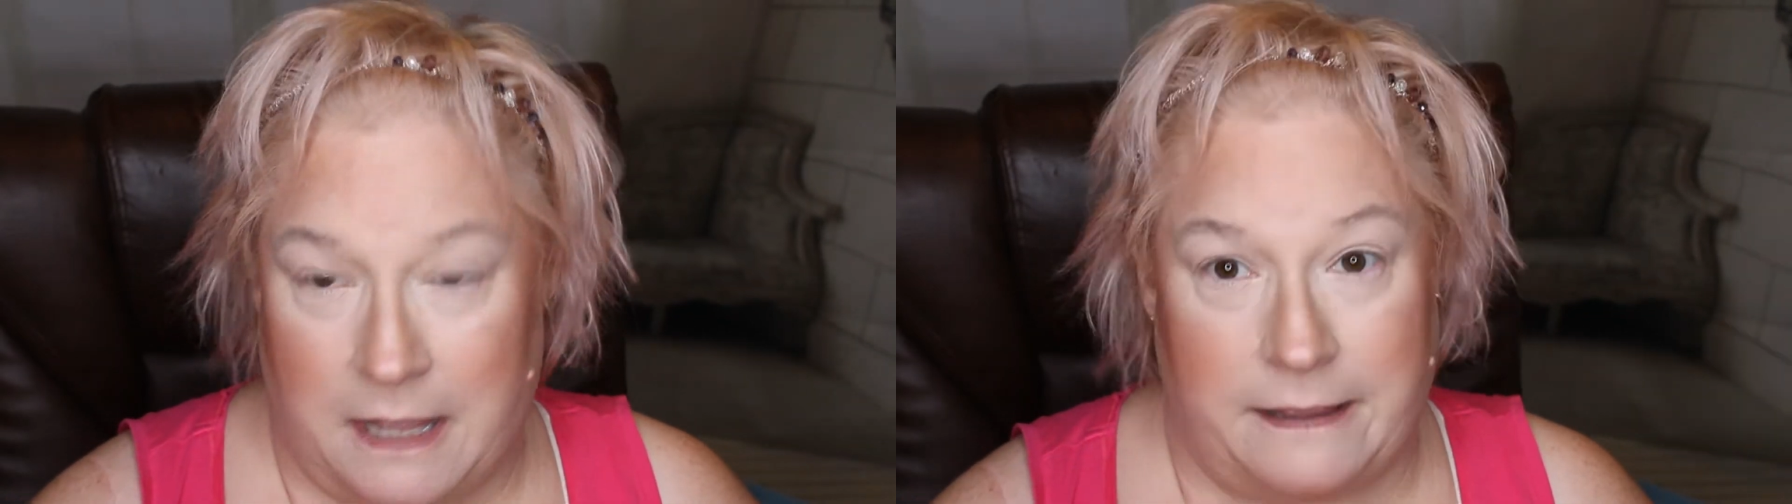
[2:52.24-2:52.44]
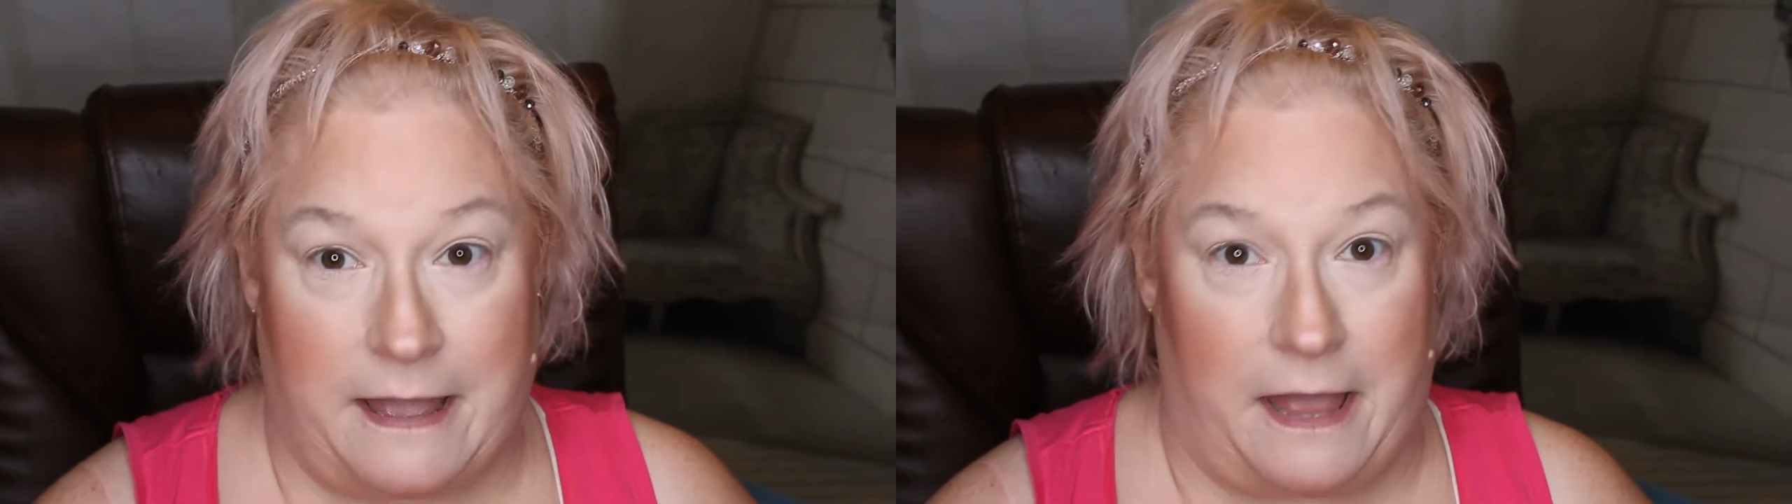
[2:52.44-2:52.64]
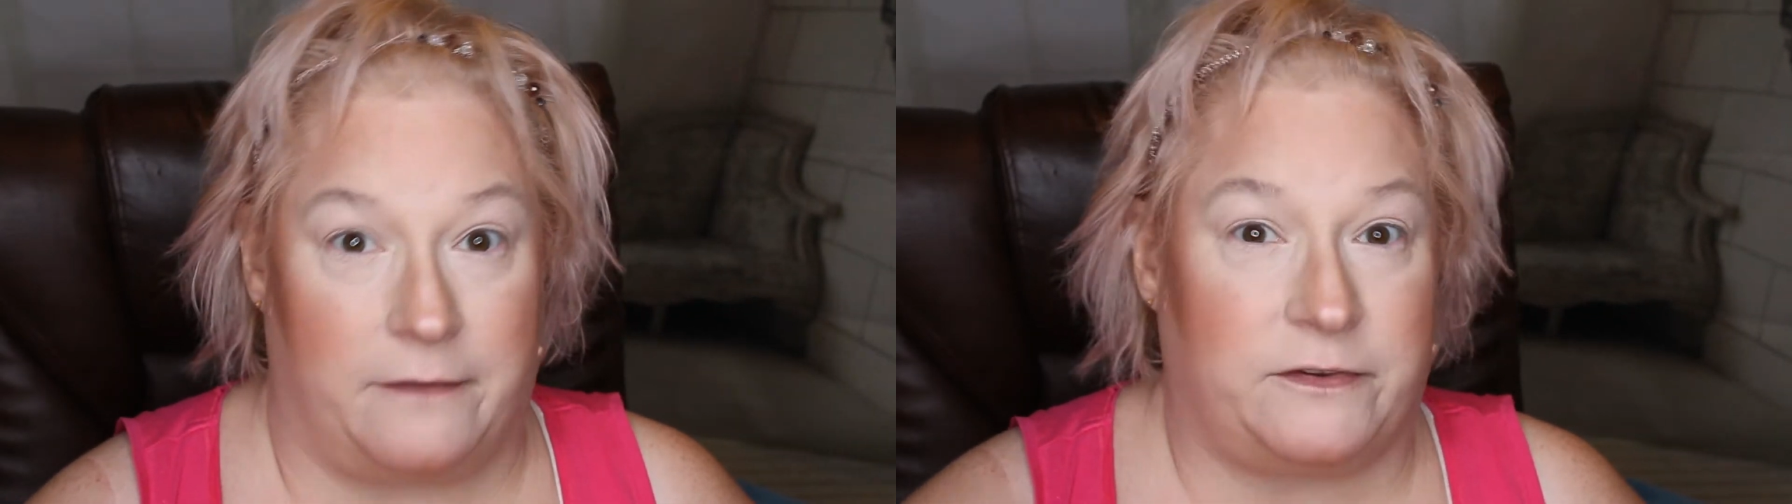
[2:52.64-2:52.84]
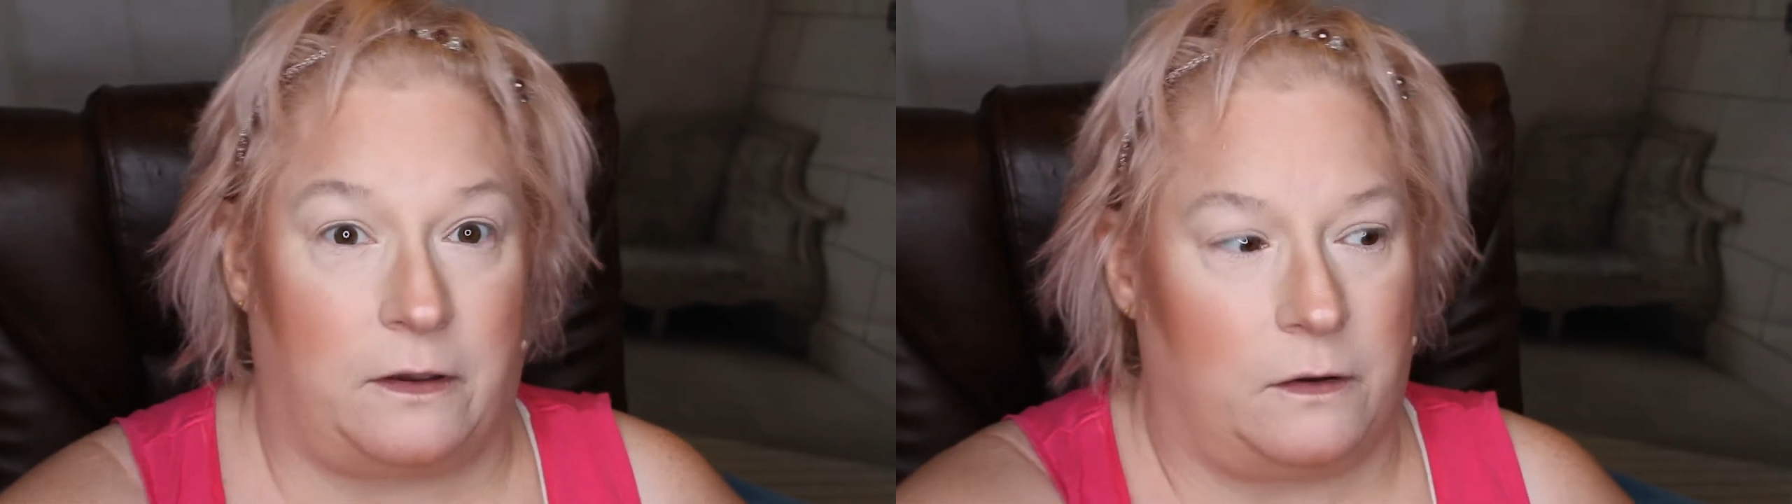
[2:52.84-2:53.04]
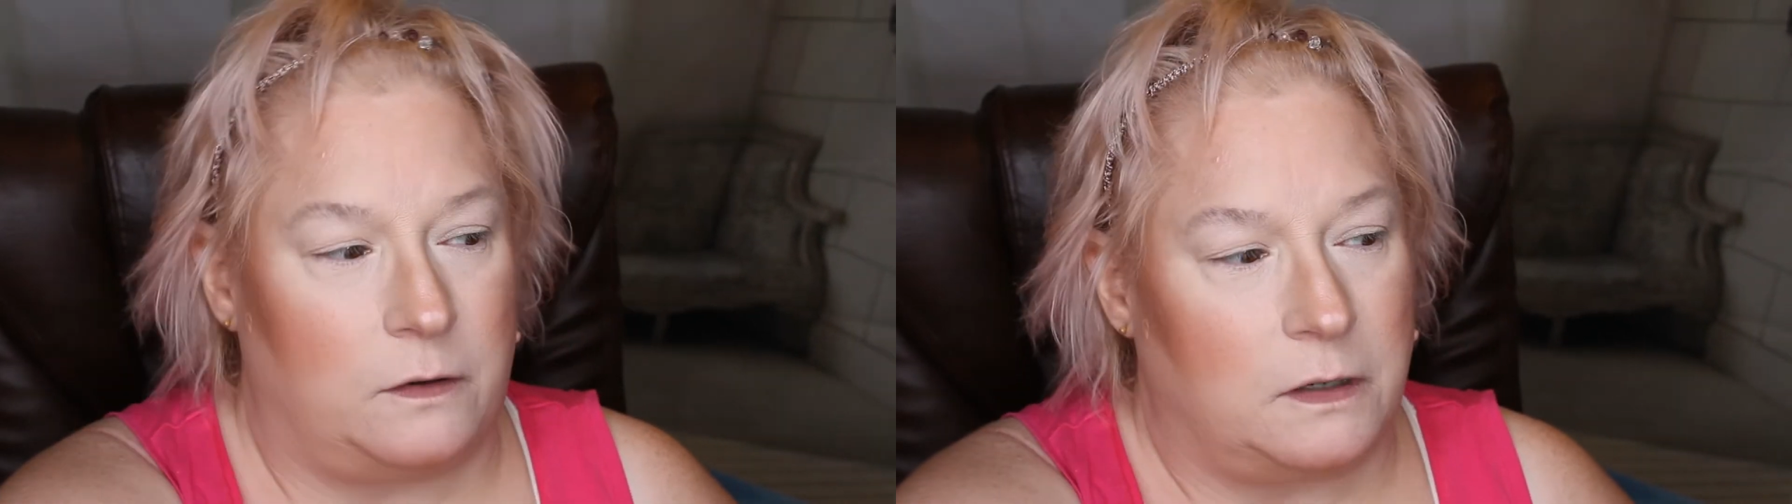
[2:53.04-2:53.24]
yeah,
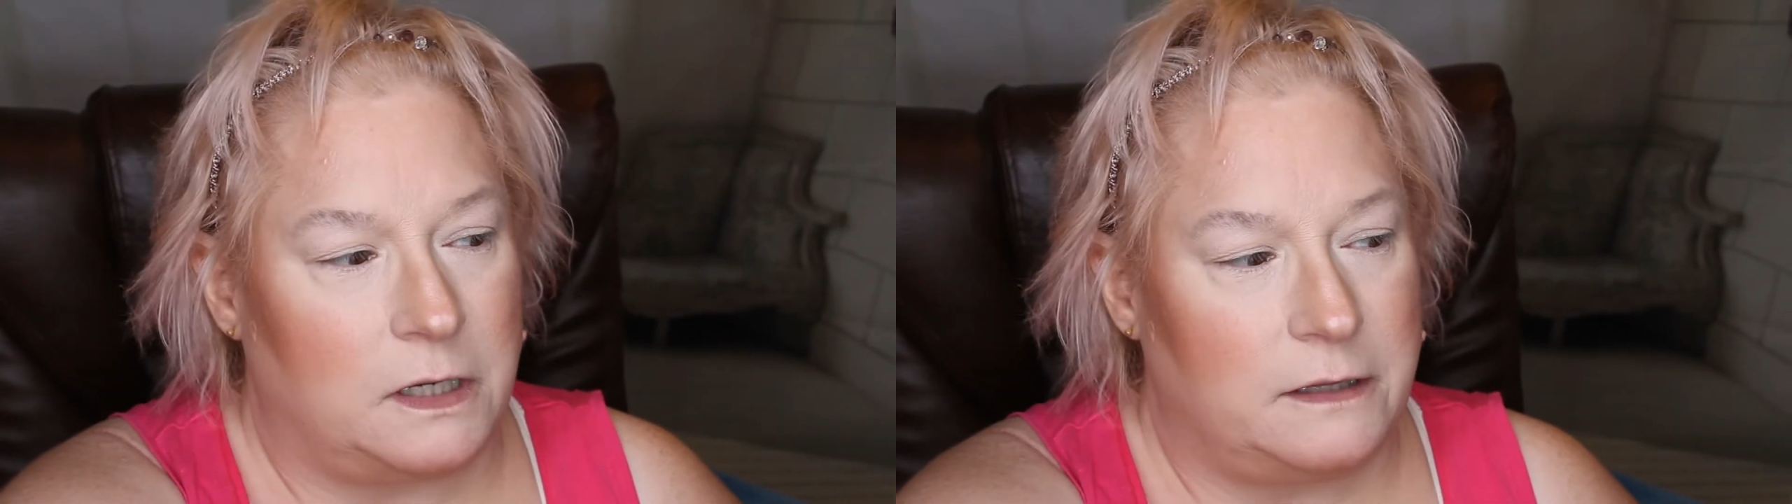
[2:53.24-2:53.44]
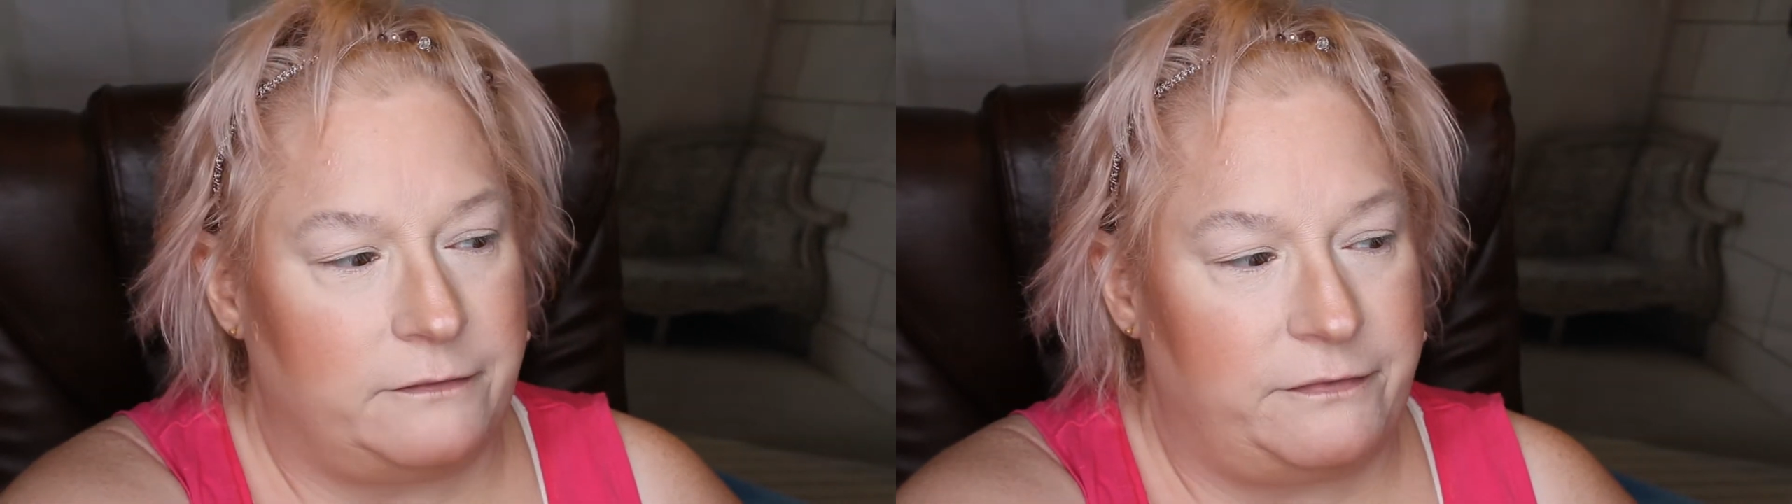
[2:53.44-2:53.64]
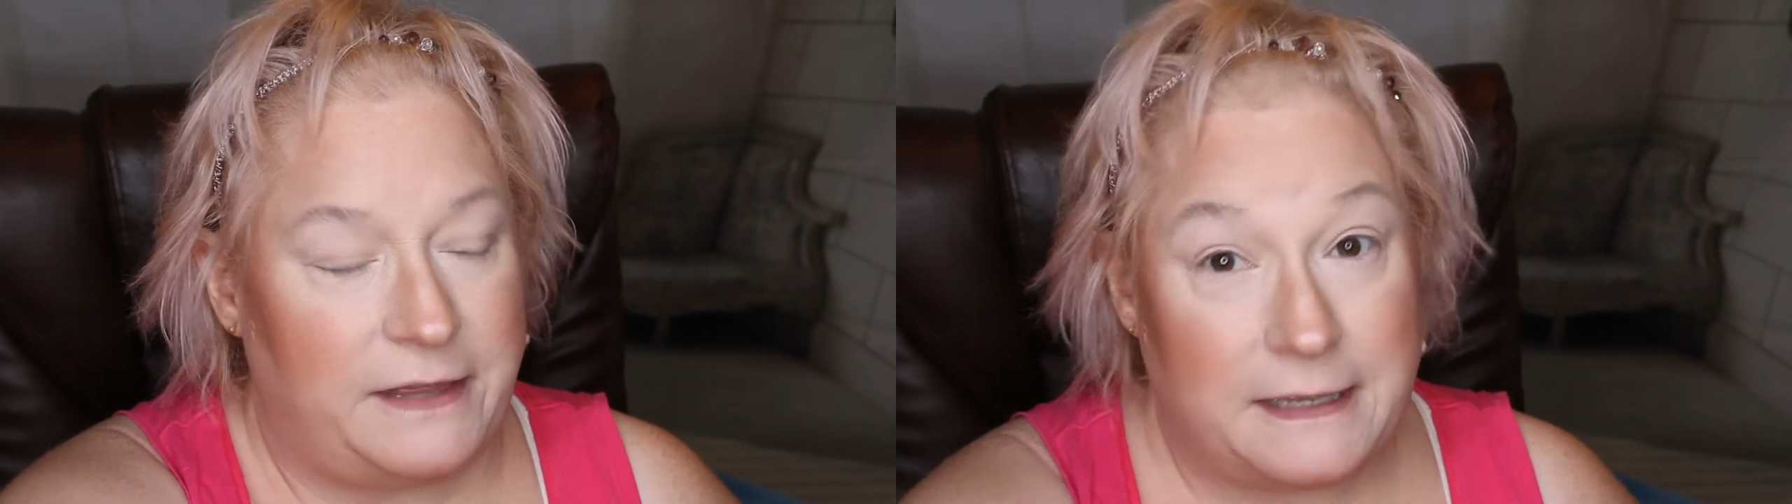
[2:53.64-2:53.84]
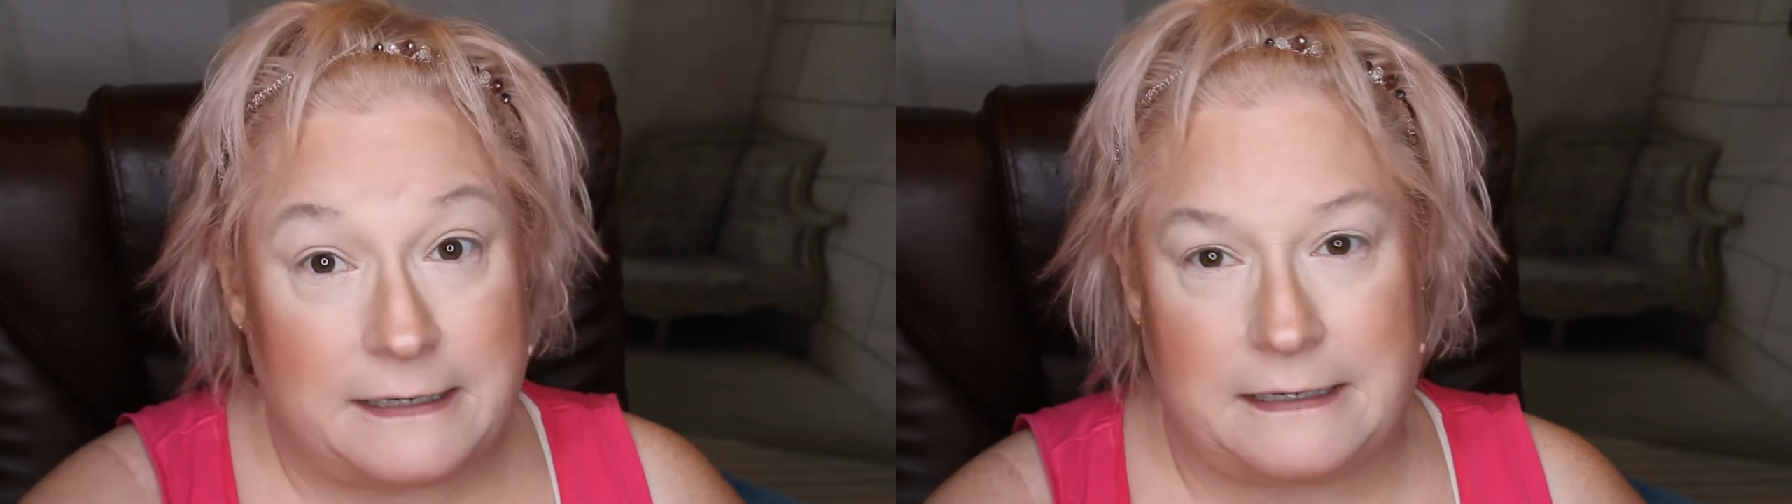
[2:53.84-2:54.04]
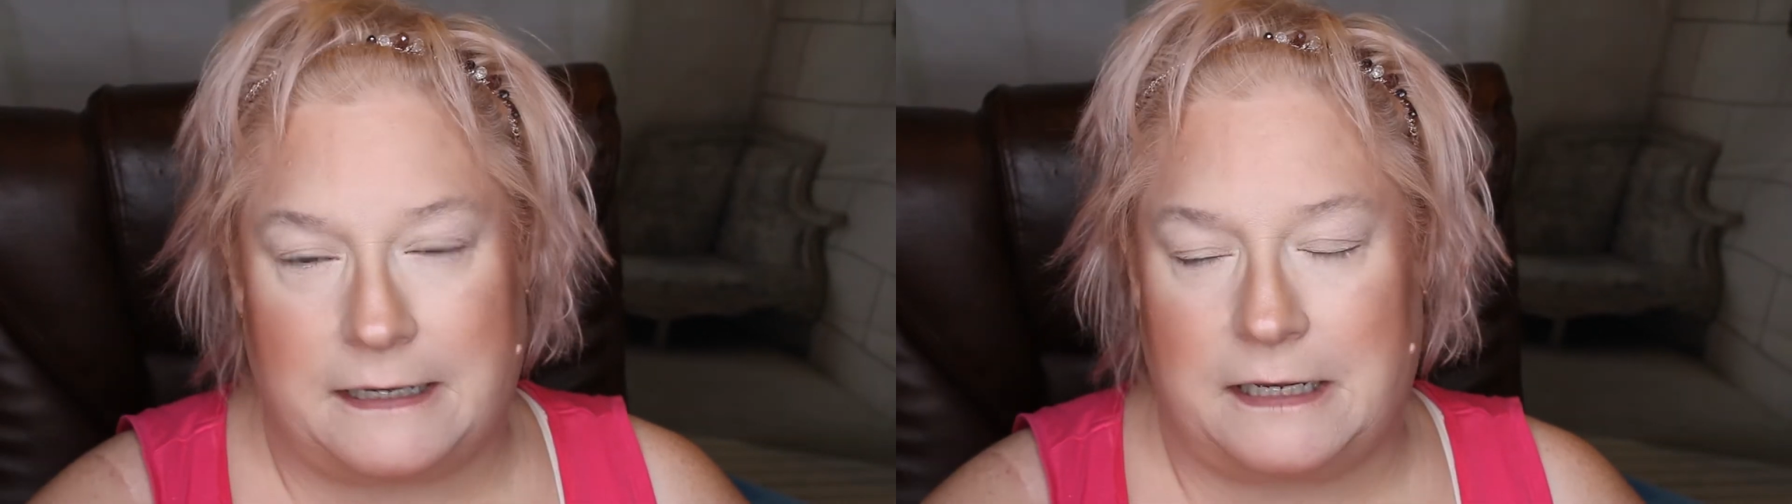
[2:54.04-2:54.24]
so
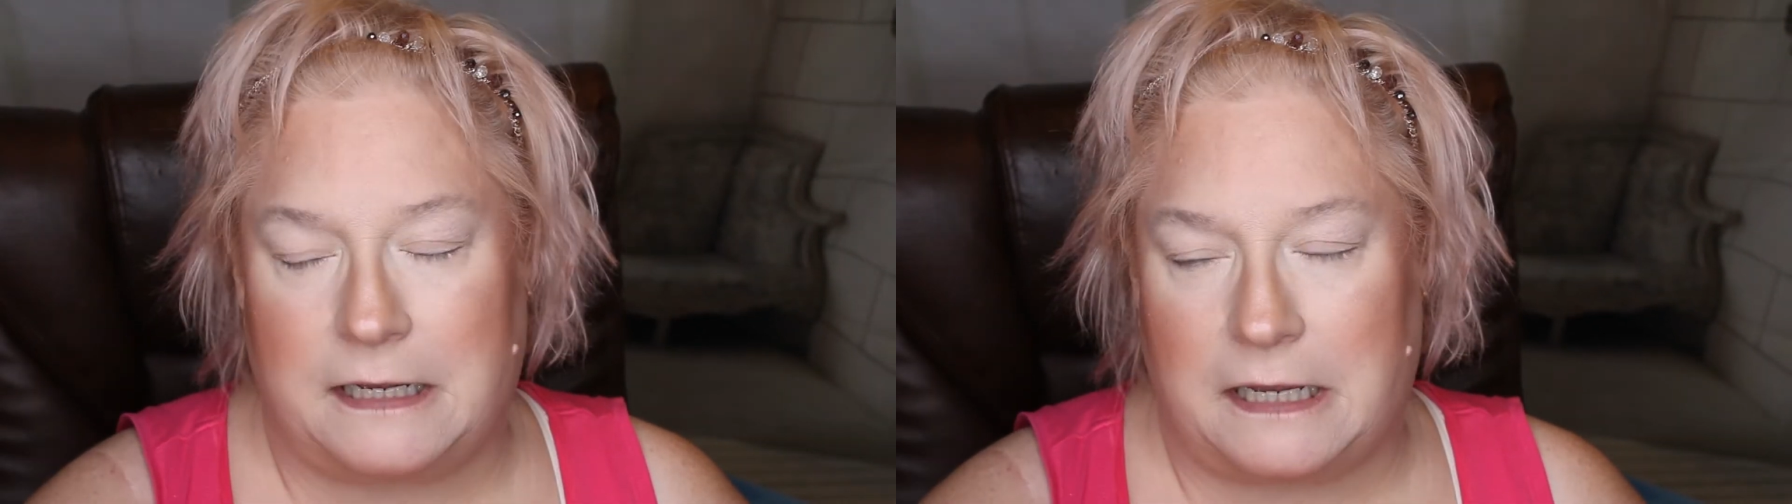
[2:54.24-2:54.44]
then